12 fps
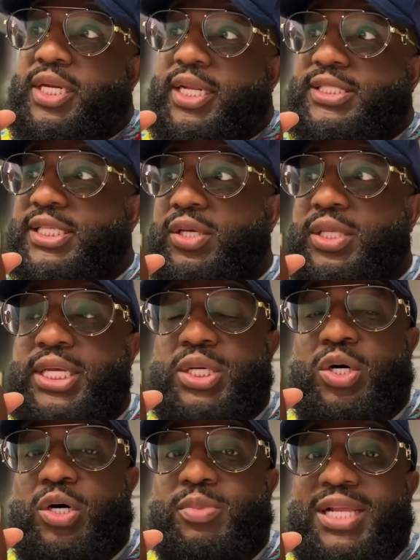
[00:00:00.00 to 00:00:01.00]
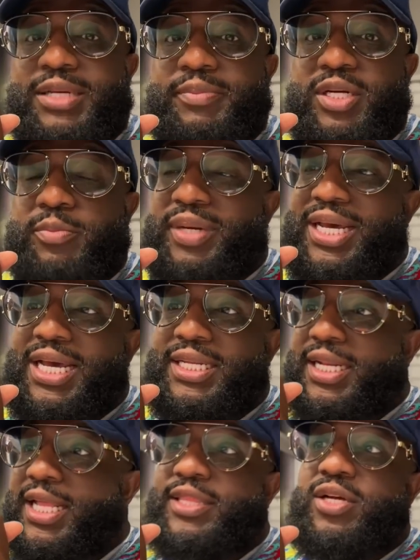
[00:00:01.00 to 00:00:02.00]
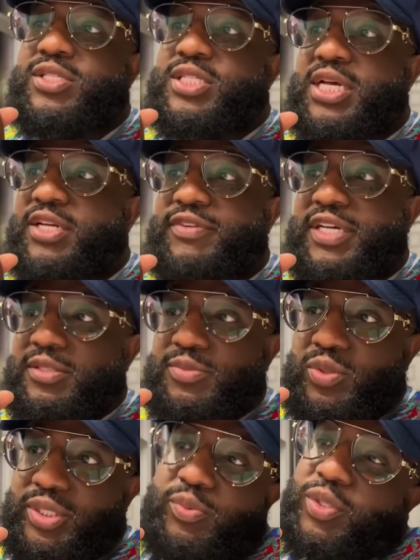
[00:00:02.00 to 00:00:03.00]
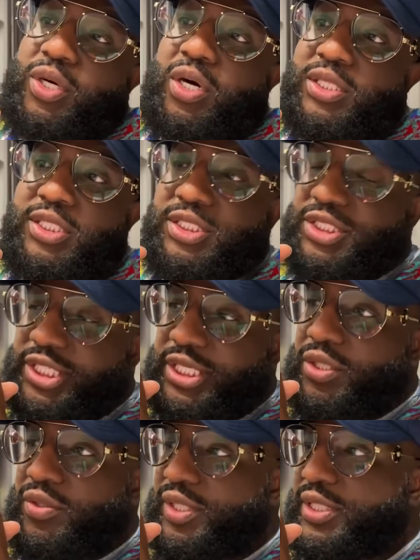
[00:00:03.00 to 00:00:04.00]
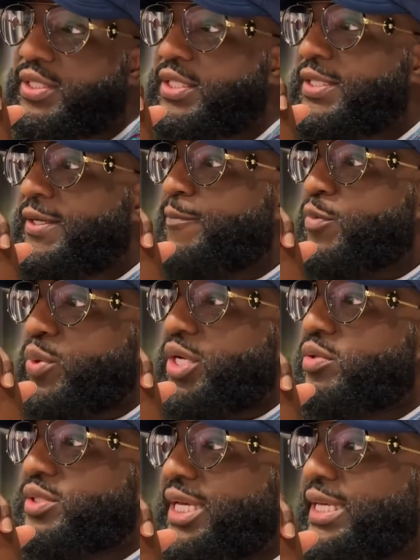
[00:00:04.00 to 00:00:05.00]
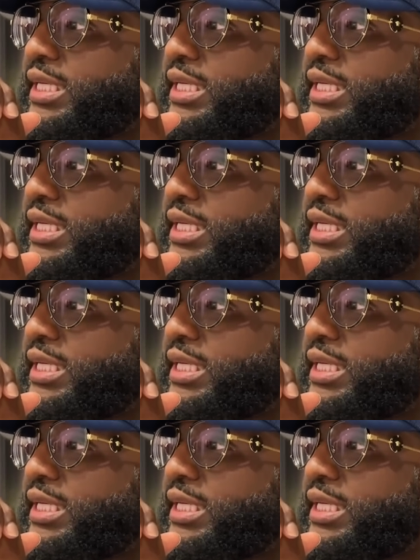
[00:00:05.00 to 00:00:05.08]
And they tell you that all black men are bad and that there's none available and we're all in jail and we don't take